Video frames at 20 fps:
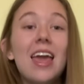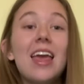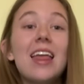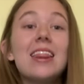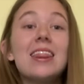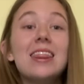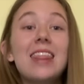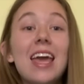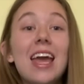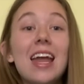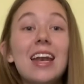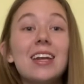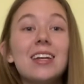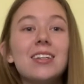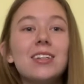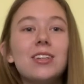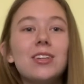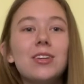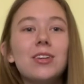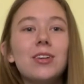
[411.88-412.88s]
Then,
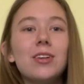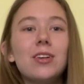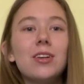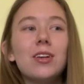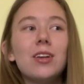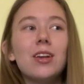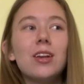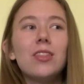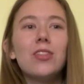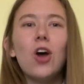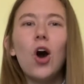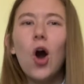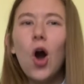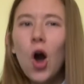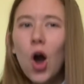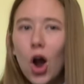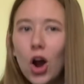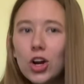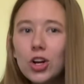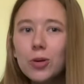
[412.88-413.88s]
the
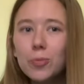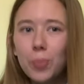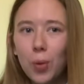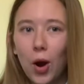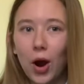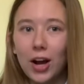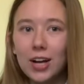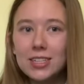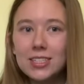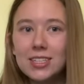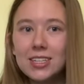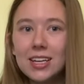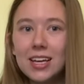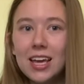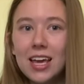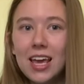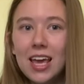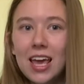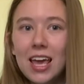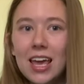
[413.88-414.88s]
harder part
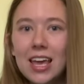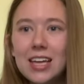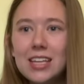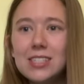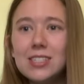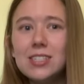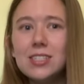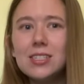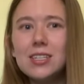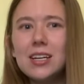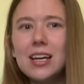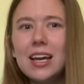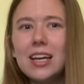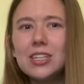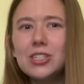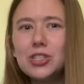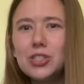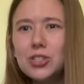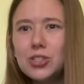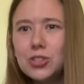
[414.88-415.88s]
is
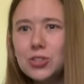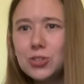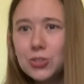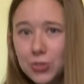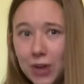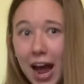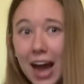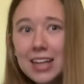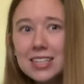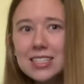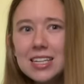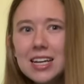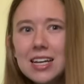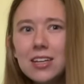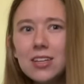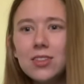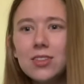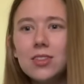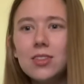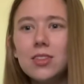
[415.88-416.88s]

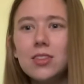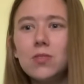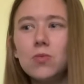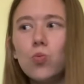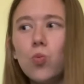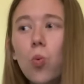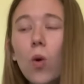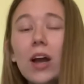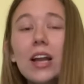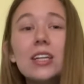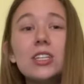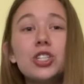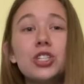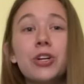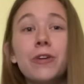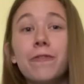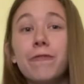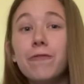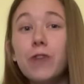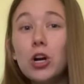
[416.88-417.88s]
extracting what to
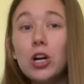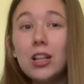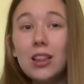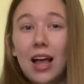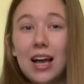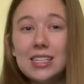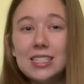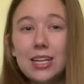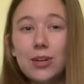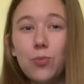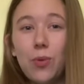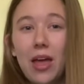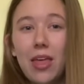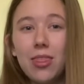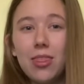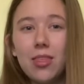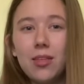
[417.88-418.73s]
fertilize it with.